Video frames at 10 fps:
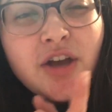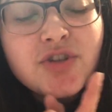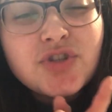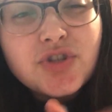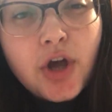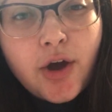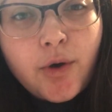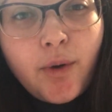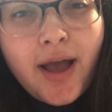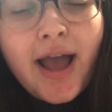
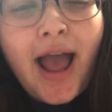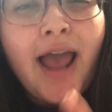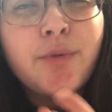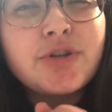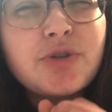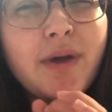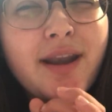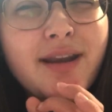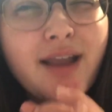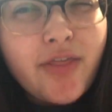So I will do
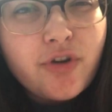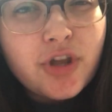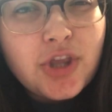another